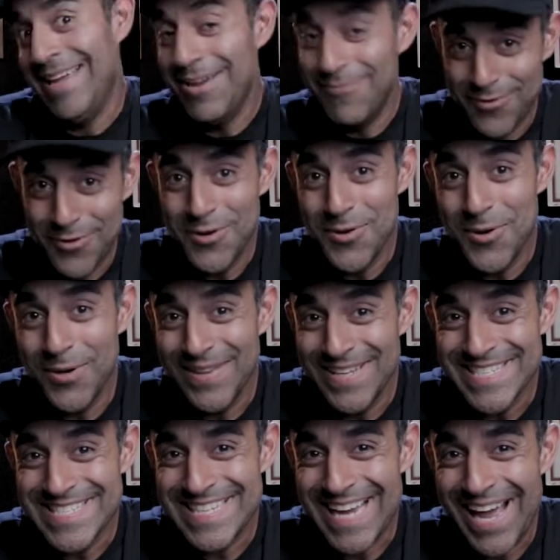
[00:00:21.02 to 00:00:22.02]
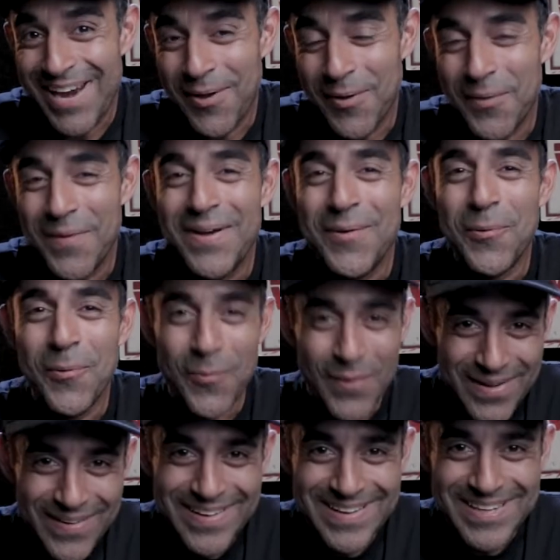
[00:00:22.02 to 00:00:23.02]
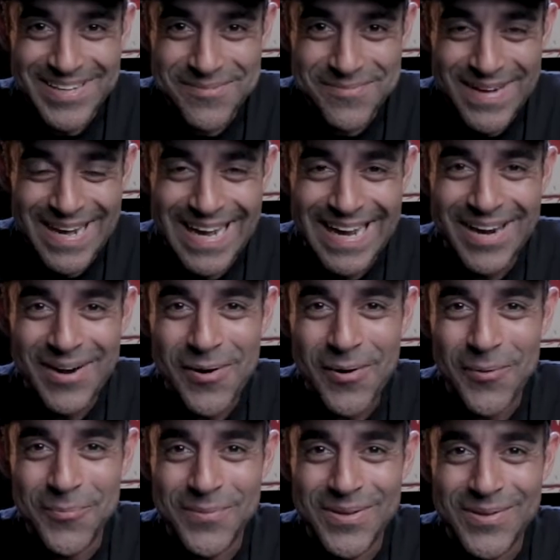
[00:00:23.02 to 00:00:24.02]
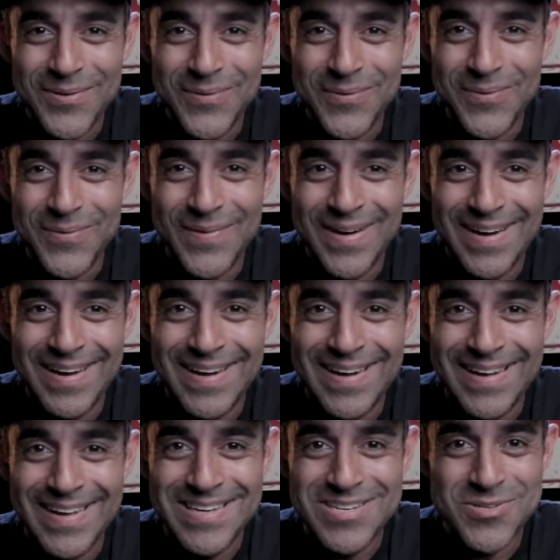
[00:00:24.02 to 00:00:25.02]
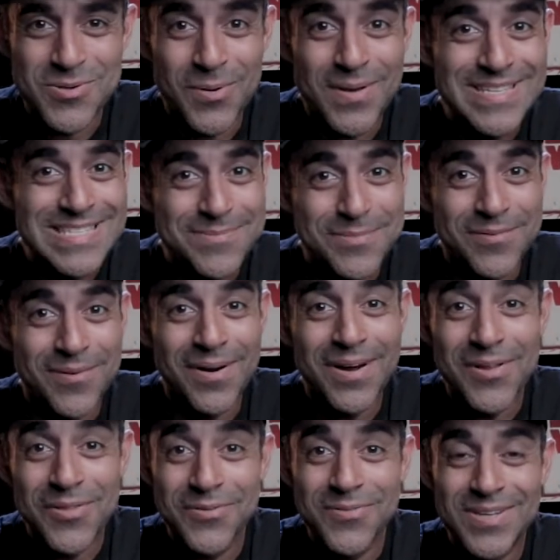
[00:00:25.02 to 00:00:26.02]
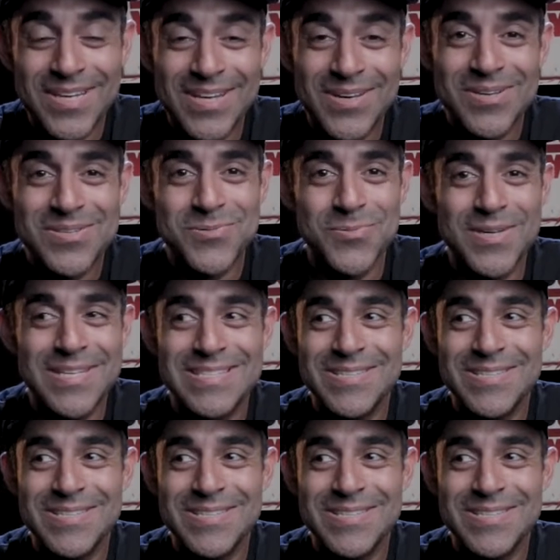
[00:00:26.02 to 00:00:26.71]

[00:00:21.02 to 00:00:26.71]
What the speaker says: If you're new to this channel, welcome. I hope you enjoy some of our other videos.